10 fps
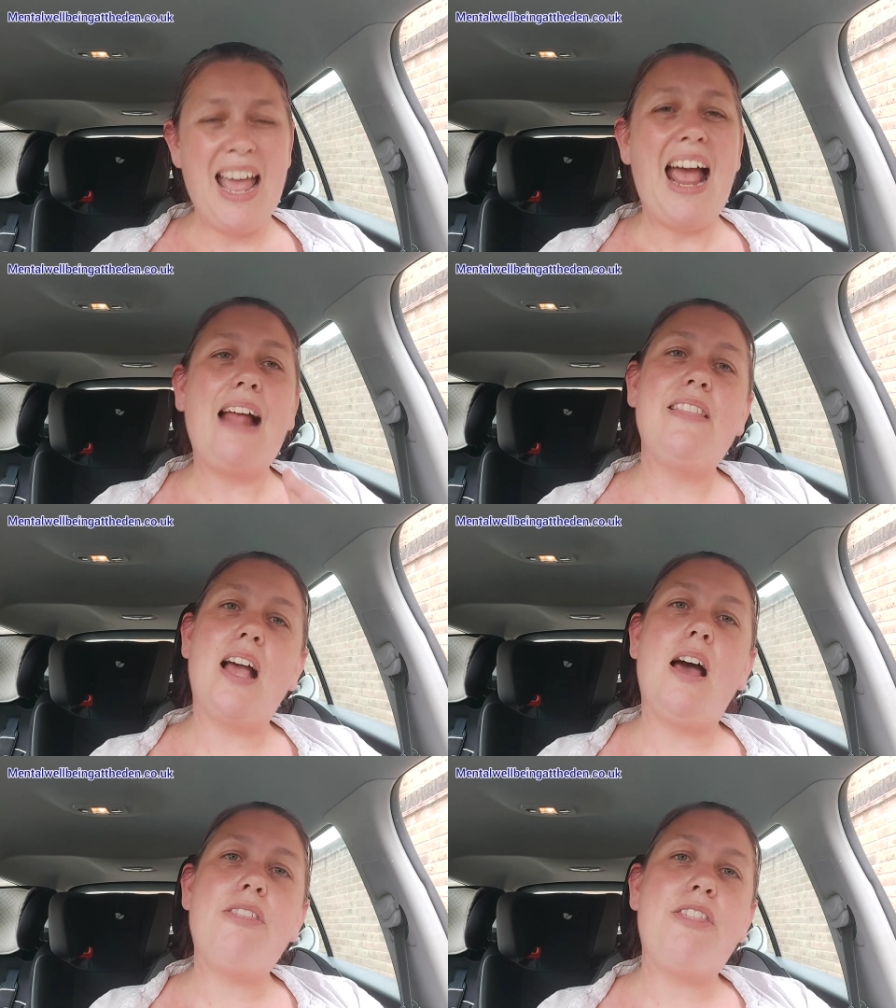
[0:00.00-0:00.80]
And the
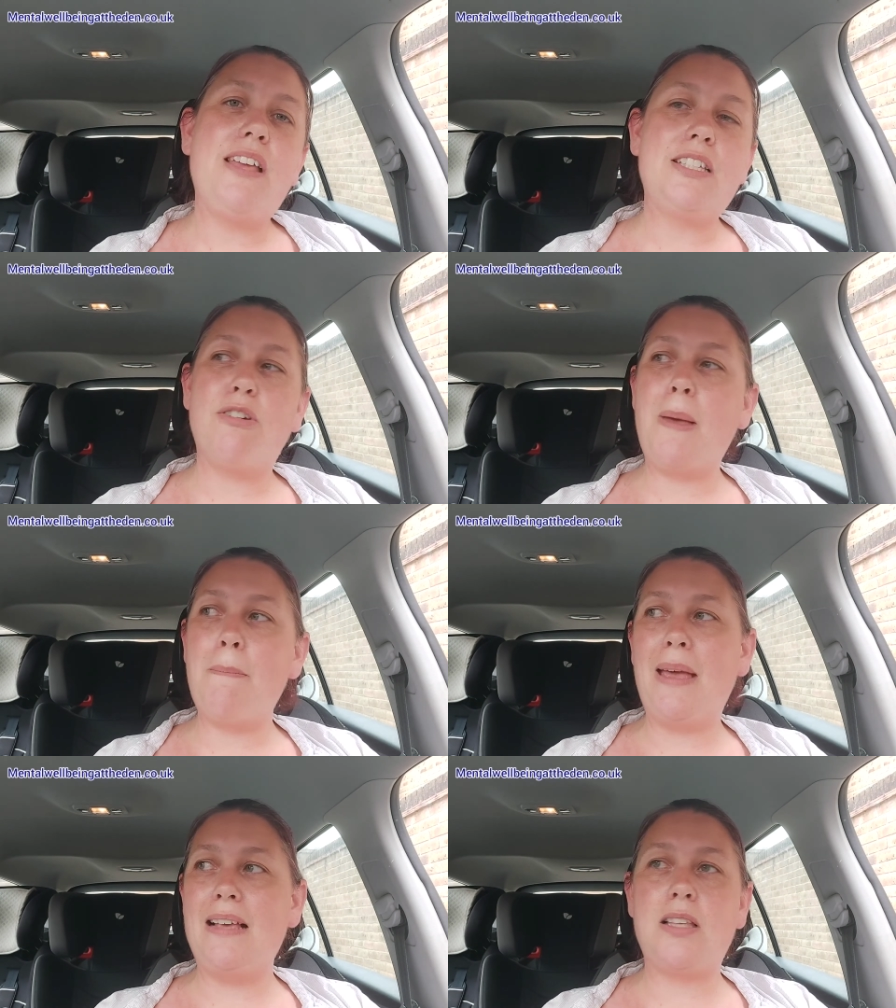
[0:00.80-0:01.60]
other thing to
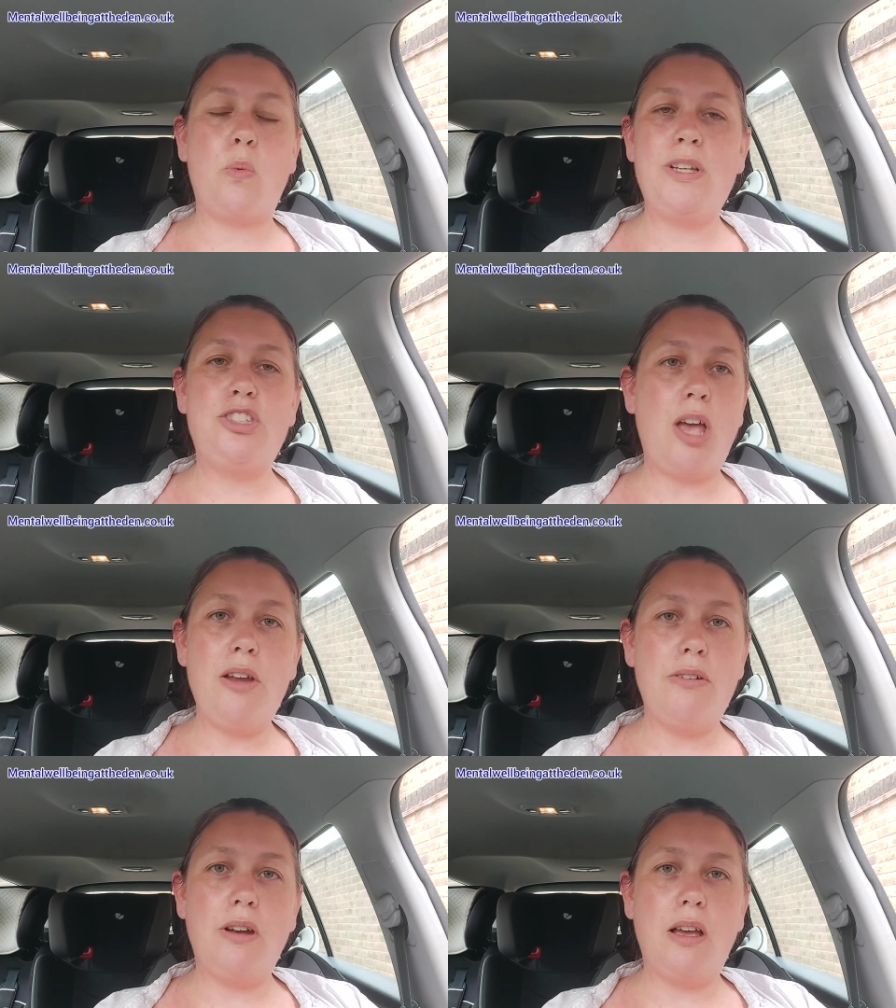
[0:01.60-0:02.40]
remember is that
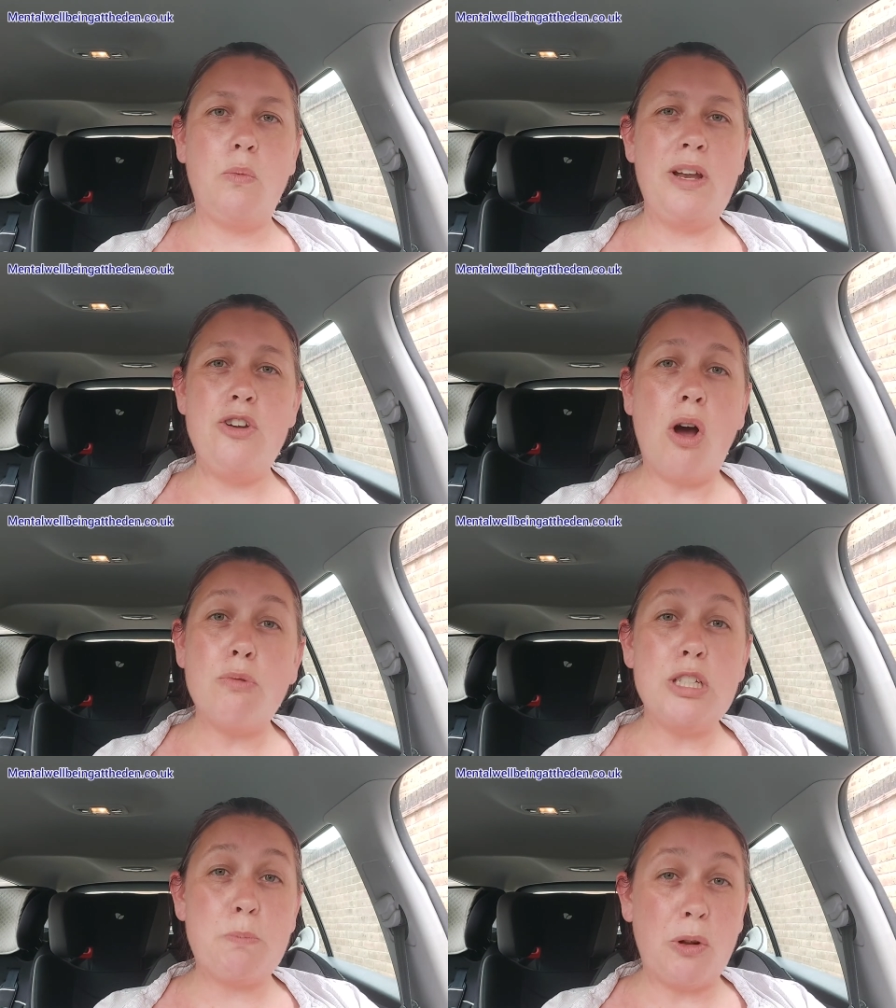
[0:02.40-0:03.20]
we're not
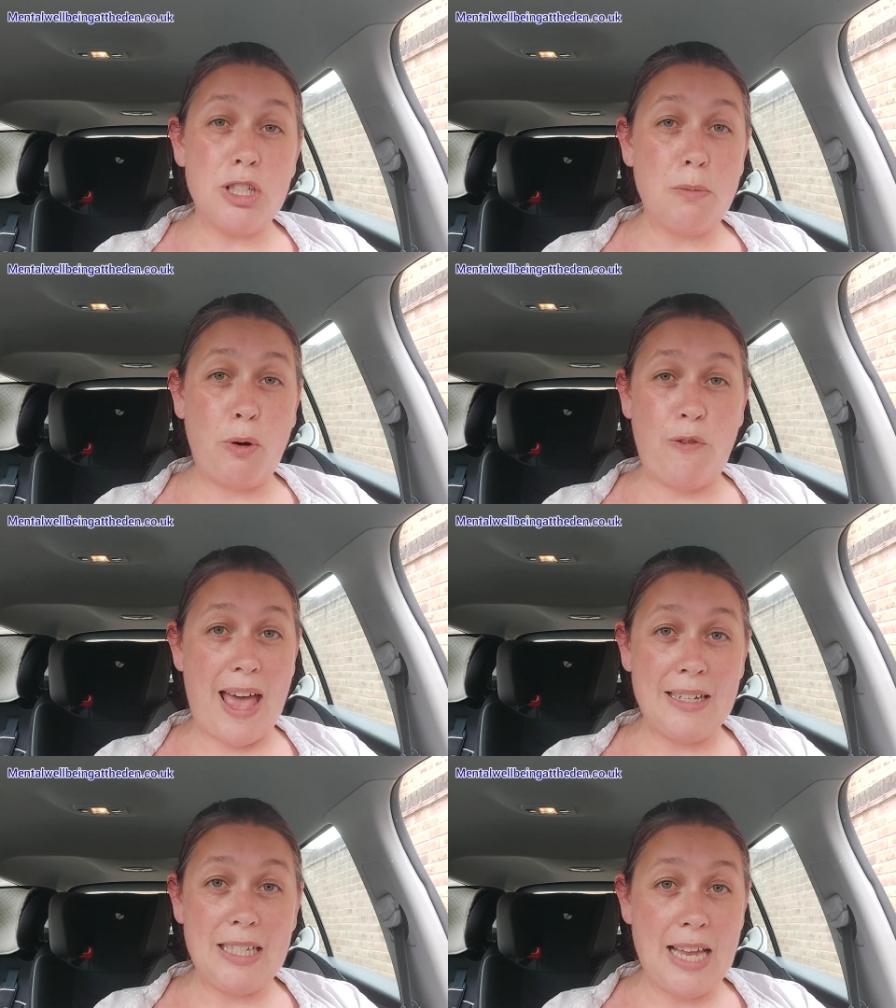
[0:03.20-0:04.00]
responsible for
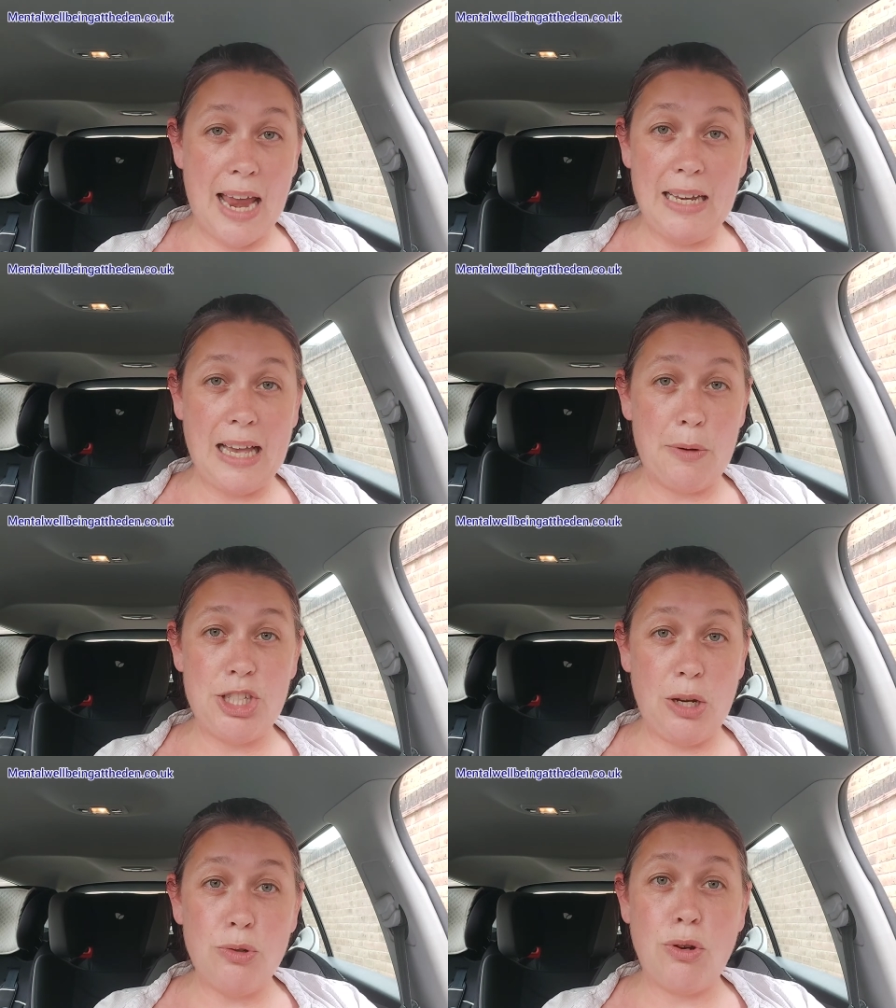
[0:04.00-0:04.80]
entertaining our
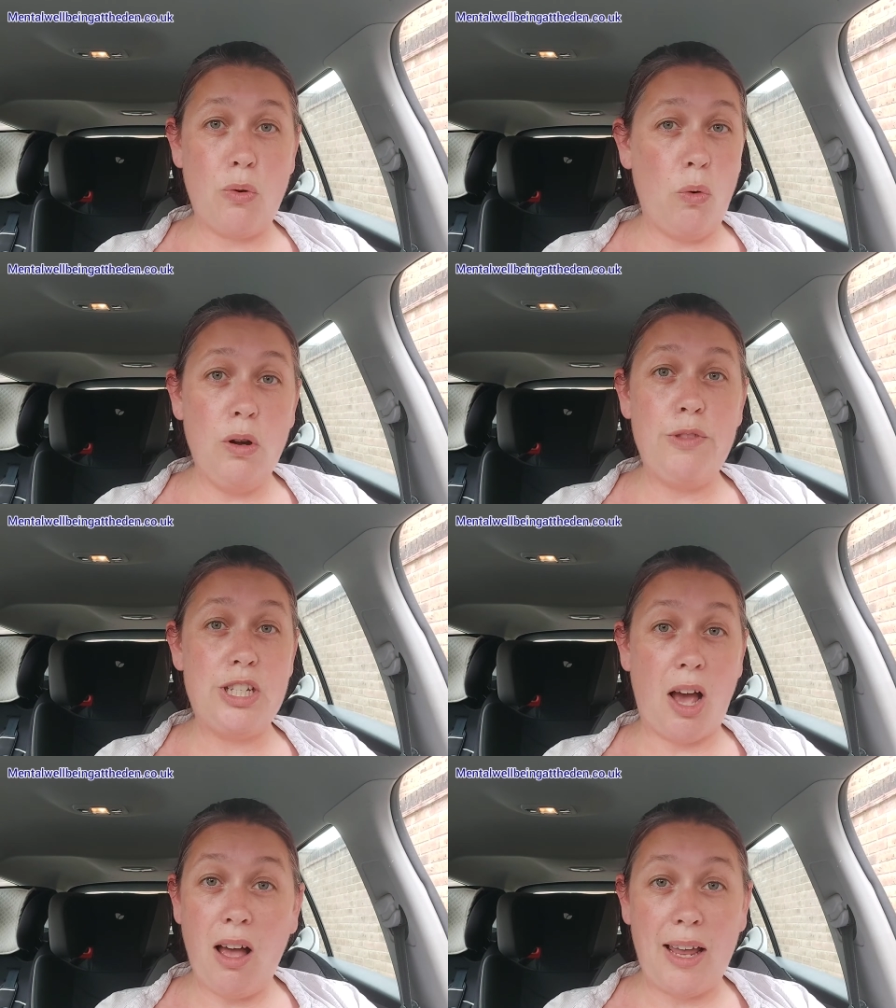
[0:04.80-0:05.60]
children all of the
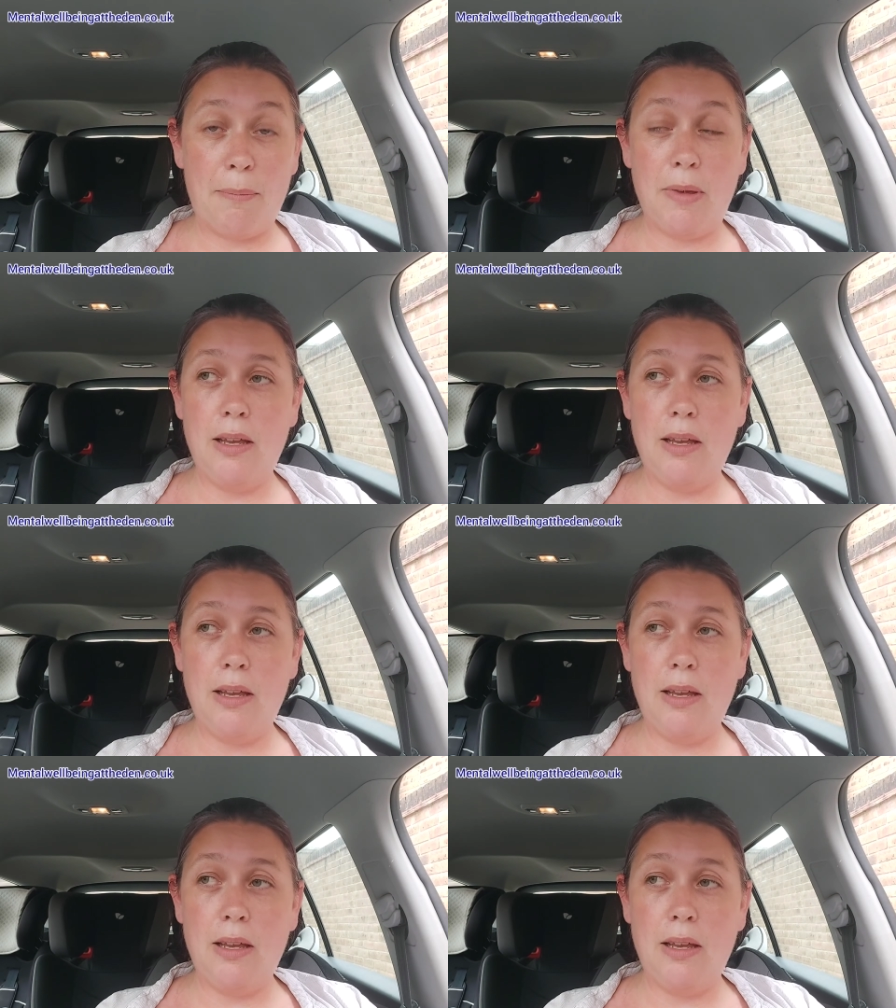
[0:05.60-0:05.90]
time.